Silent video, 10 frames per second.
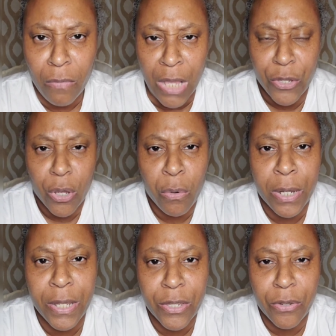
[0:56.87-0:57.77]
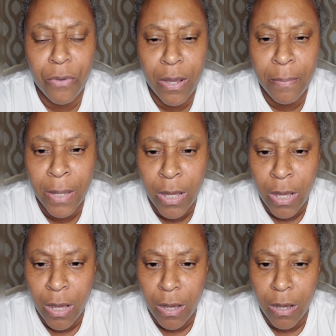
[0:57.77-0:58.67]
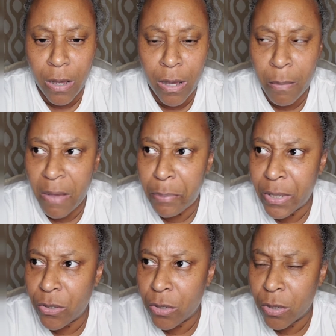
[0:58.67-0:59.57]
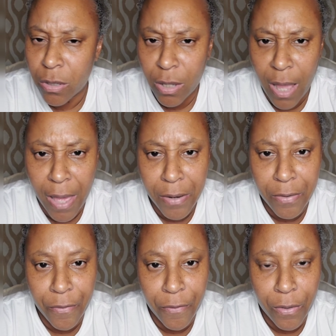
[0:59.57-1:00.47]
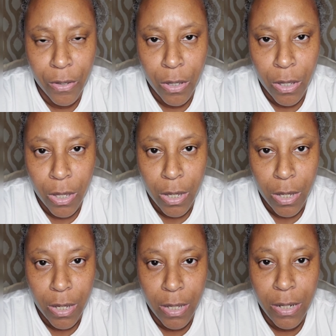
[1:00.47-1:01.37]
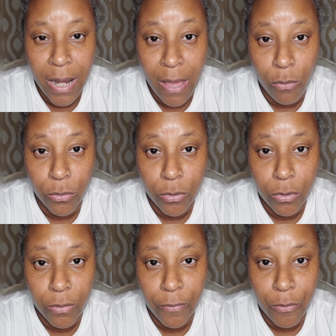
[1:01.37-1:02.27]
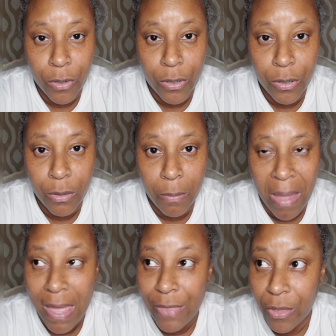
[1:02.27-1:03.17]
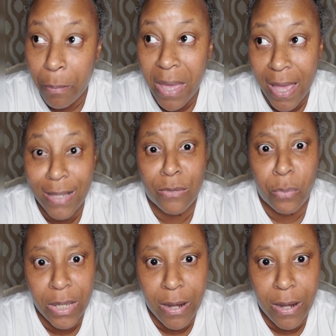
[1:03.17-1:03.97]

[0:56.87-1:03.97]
to go on Instagram. I've been kind of in and out for the past week and